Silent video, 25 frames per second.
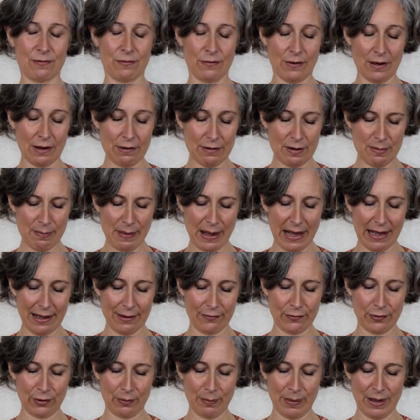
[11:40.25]
very
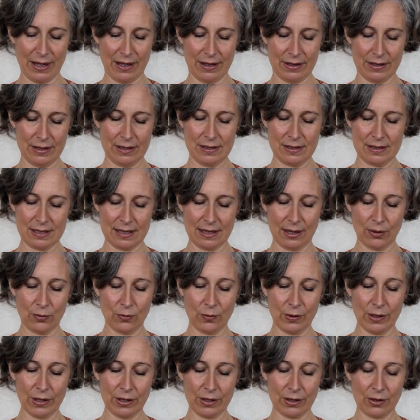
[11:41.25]
powerful partners that
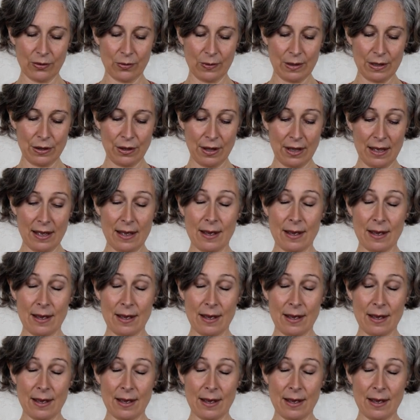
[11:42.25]
work with